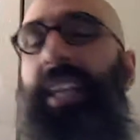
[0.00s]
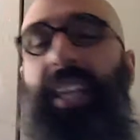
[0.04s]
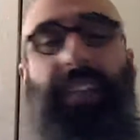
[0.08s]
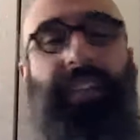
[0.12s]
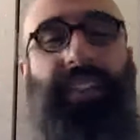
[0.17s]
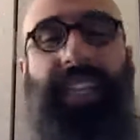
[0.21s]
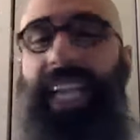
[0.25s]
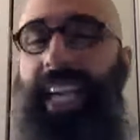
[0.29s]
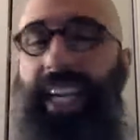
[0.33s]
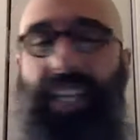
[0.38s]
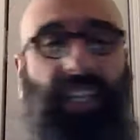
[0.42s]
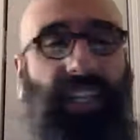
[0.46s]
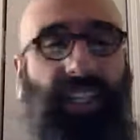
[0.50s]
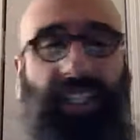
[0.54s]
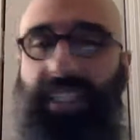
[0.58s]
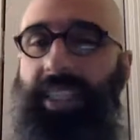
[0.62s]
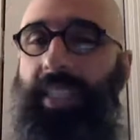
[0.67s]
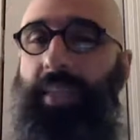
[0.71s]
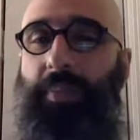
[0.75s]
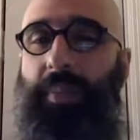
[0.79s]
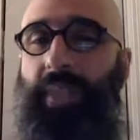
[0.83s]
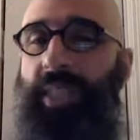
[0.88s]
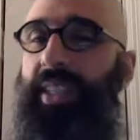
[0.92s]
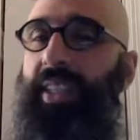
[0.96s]
Even that
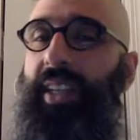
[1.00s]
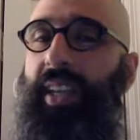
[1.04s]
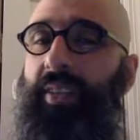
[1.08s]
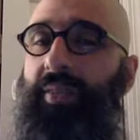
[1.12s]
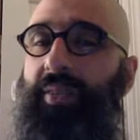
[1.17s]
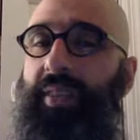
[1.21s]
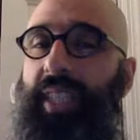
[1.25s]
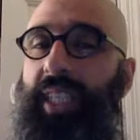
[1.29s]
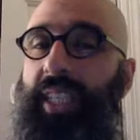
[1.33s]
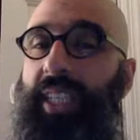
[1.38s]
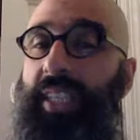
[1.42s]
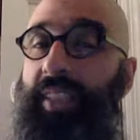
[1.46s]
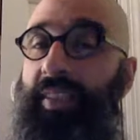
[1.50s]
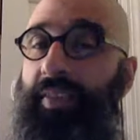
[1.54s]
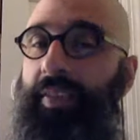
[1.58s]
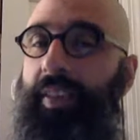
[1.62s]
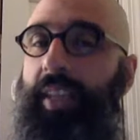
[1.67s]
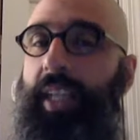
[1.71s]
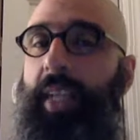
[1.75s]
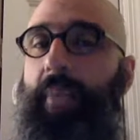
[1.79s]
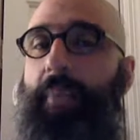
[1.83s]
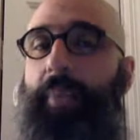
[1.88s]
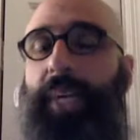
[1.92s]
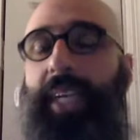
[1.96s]
concept is not very
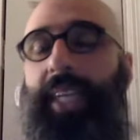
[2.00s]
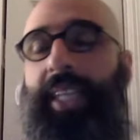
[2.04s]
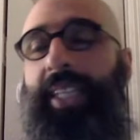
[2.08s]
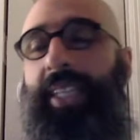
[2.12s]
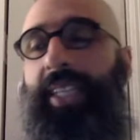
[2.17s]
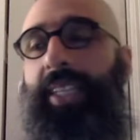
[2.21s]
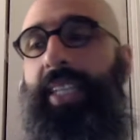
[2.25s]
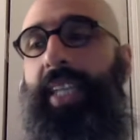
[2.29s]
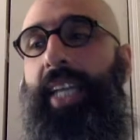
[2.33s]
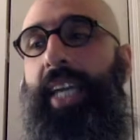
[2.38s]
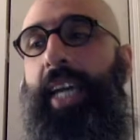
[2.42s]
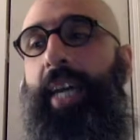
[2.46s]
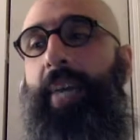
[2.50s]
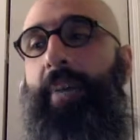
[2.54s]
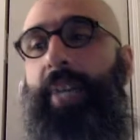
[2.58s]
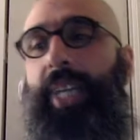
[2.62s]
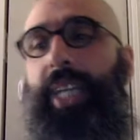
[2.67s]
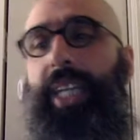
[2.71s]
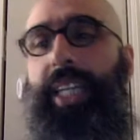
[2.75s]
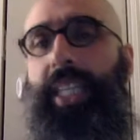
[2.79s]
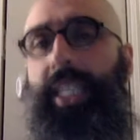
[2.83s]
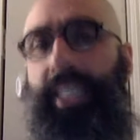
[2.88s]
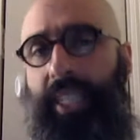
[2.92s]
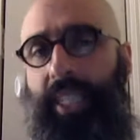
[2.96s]
developed at this time
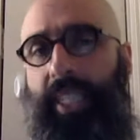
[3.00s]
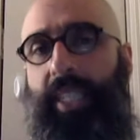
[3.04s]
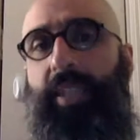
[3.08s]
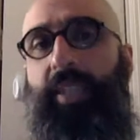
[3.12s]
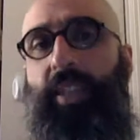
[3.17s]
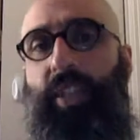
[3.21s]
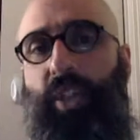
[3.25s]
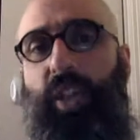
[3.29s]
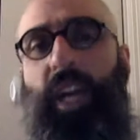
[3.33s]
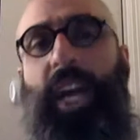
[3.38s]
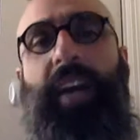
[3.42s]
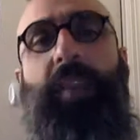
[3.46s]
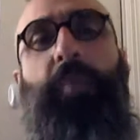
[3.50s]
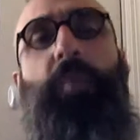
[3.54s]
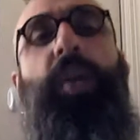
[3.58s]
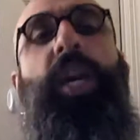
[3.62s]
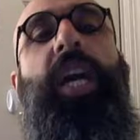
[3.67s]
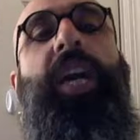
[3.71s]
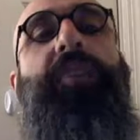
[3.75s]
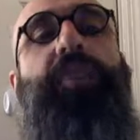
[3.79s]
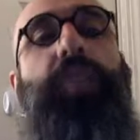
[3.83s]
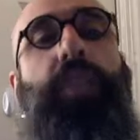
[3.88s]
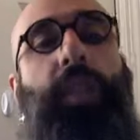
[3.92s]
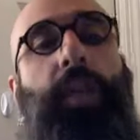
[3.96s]
yet. We
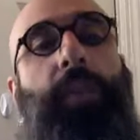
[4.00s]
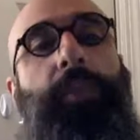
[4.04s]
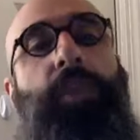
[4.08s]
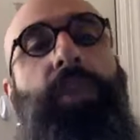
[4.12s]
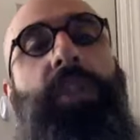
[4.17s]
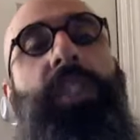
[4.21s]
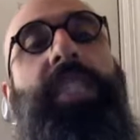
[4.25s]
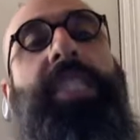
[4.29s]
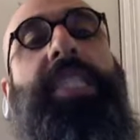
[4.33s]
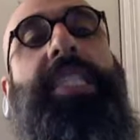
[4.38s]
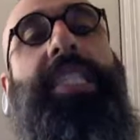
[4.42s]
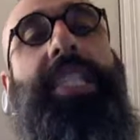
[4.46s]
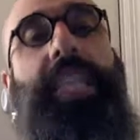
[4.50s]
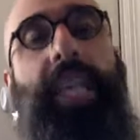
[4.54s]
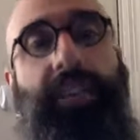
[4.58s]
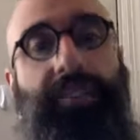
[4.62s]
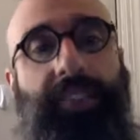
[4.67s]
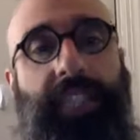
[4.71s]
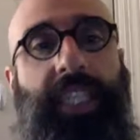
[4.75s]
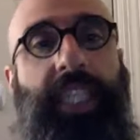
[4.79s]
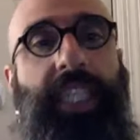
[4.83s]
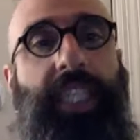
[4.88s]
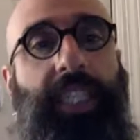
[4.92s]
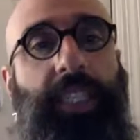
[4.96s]
have to come to the
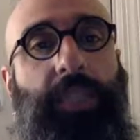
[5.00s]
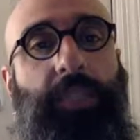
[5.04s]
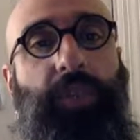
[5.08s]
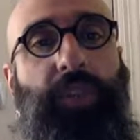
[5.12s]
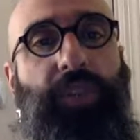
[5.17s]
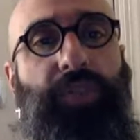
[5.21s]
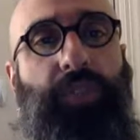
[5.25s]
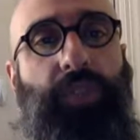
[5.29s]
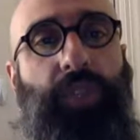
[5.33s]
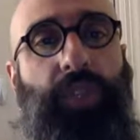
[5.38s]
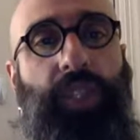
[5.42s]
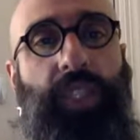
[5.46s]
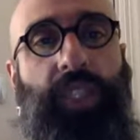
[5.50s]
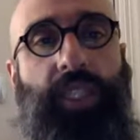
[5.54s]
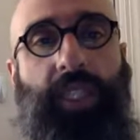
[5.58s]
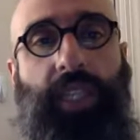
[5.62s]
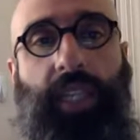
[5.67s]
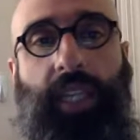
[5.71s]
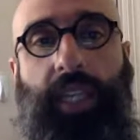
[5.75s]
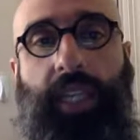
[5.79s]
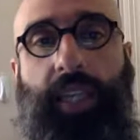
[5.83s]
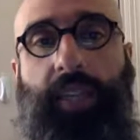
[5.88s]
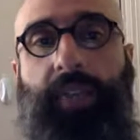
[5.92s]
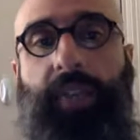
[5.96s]
70s before this
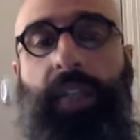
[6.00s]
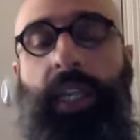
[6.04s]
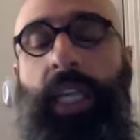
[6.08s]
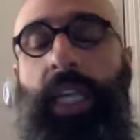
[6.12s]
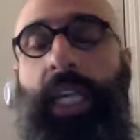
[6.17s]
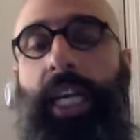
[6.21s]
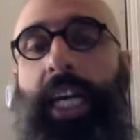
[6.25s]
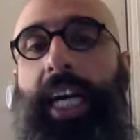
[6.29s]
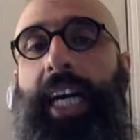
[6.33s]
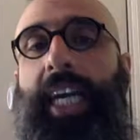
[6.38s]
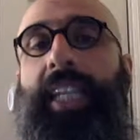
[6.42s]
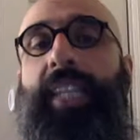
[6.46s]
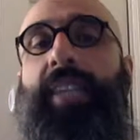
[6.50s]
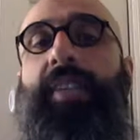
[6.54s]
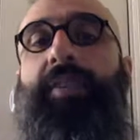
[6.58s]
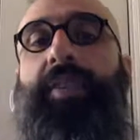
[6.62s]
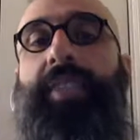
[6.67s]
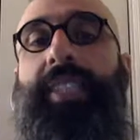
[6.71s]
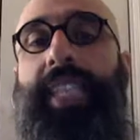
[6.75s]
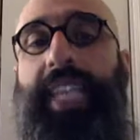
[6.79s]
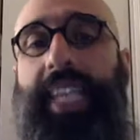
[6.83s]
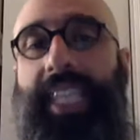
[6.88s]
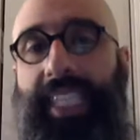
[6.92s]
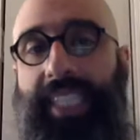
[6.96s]
kind of idea of
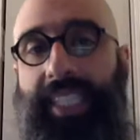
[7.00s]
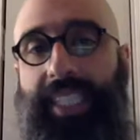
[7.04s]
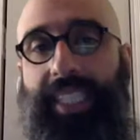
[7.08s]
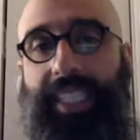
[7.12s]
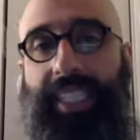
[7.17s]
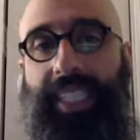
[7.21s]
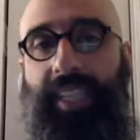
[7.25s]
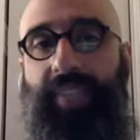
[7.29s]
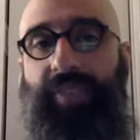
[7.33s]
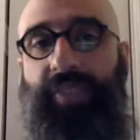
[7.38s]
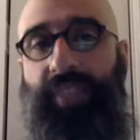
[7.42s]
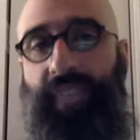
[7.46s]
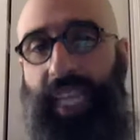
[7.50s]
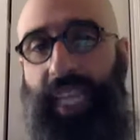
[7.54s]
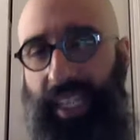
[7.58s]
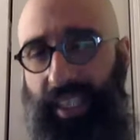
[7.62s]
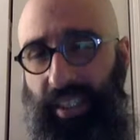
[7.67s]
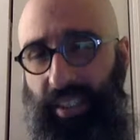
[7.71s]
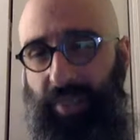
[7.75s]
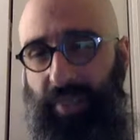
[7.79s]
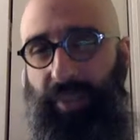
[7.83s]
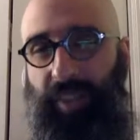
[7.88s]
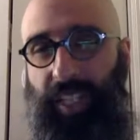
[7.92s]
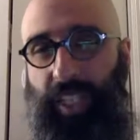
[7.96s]

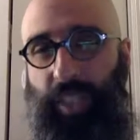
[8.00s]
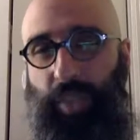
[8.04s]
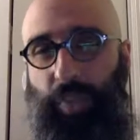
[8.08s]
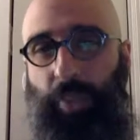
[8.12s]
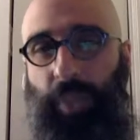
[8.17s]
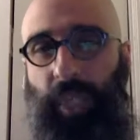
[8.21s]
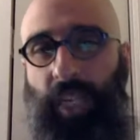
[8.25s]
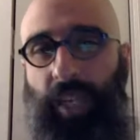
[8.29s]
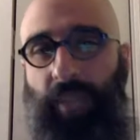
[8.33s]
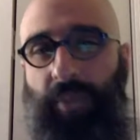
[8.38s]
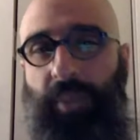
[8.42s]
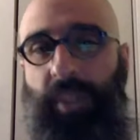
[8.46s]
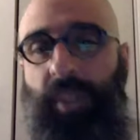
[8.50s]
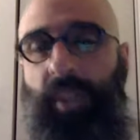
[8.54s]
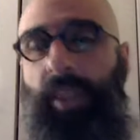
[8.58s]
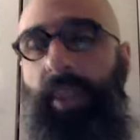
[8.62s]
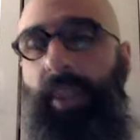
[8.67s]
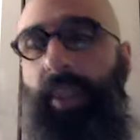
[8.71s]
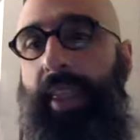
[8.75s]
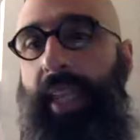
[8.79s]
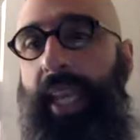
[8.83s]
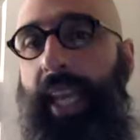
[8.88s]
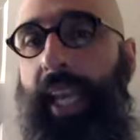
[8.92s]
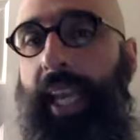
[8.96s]
self-sacrifice becomes a
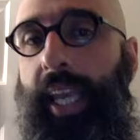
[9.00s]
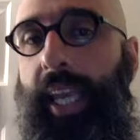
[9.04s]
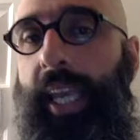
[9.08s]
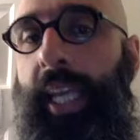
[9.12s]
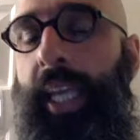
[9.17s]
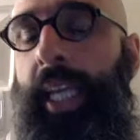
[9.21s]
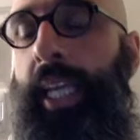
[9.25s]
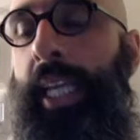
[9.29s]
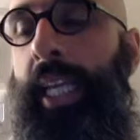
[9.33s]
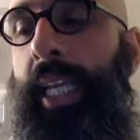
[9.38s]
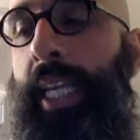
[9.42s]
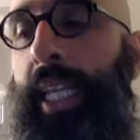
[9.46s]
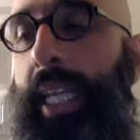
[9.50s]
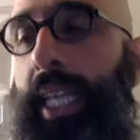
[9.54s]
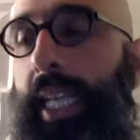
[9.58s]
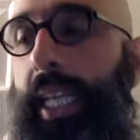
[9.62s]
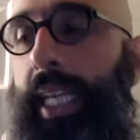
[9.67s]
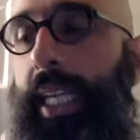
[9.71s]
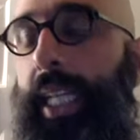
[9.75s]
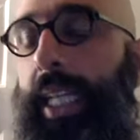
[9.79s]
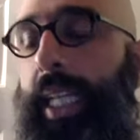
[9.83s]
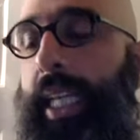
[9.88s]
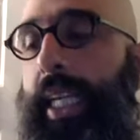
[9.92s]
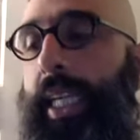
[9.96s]
thing
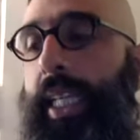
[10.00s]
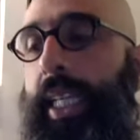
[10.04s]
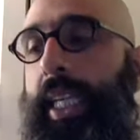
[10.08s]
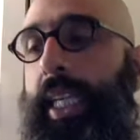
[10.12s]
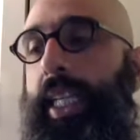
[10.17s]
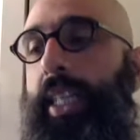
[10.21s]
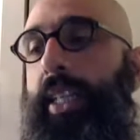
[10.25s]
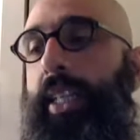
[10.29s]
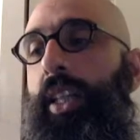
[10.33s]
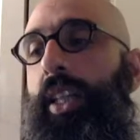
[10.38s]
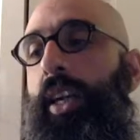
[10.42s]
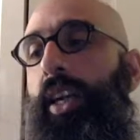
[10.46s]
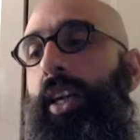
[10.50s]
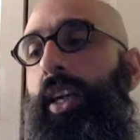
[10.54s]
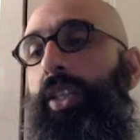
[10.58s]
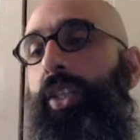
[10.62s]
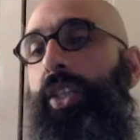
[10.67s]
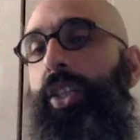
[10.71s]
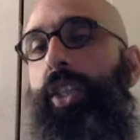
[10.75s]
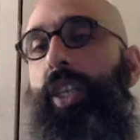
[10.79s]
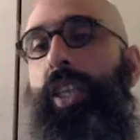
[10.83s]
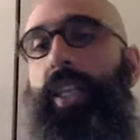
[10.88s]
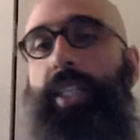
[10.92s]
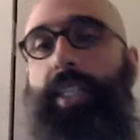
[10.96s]
in
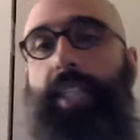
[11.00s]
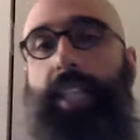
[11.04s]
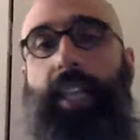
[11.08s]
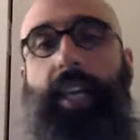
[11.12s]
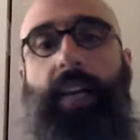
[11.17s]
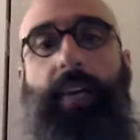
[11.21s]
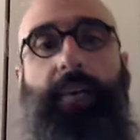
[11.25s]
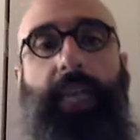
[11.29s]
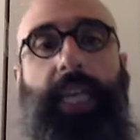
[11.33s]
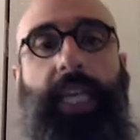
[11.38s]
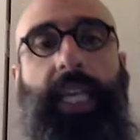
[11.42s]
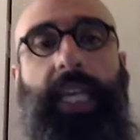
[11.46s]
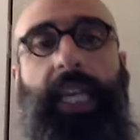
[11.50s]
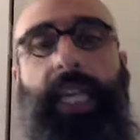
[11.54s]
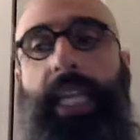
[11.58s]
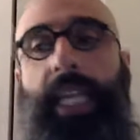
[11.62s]
larger Islamic head